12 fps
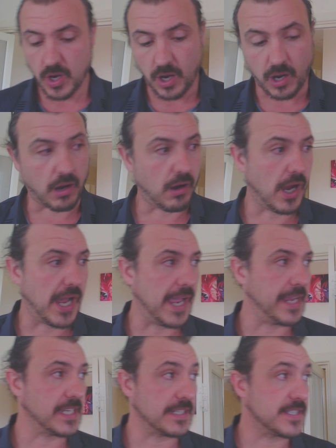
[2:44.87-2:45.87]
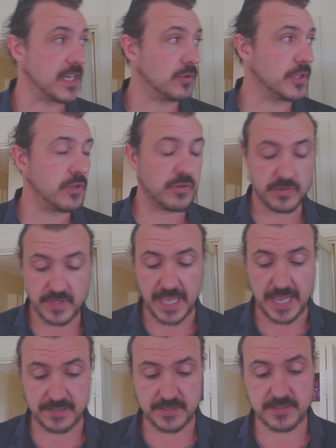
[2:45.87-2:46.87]
I can tell you
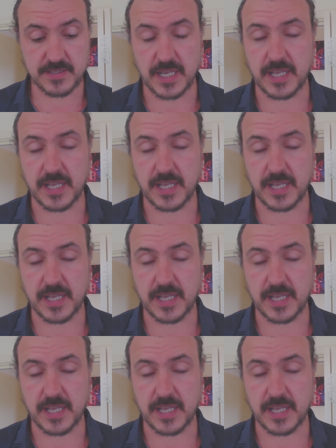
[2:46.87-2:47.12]
that